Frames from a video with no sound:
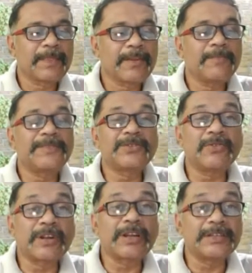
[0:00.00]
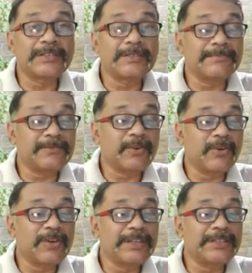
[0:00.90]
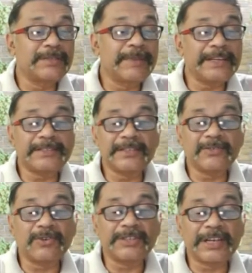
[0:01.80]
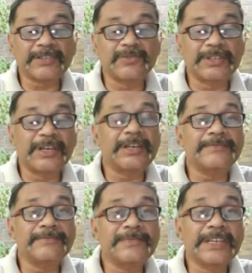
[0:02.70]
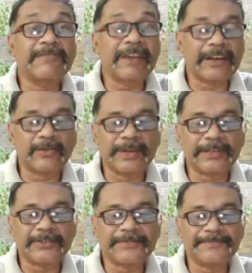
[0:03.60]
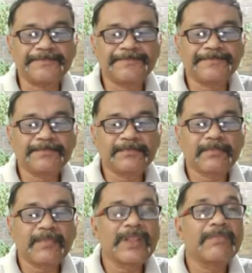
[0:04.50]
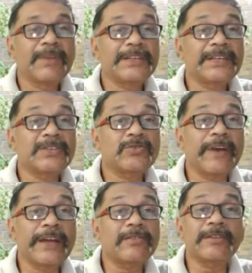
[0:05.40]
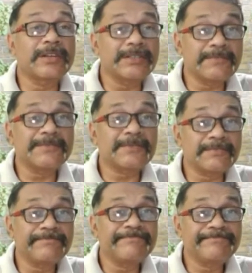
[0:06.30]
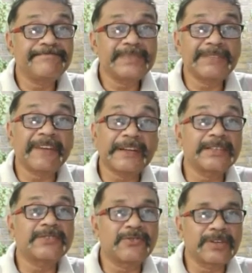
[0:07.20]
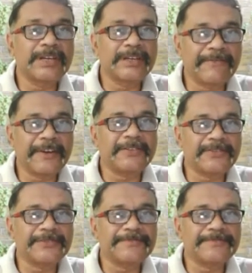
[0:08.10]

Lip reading: of this organism always remains in contact with the environment. But in case of higher organisms, the fact is totally different.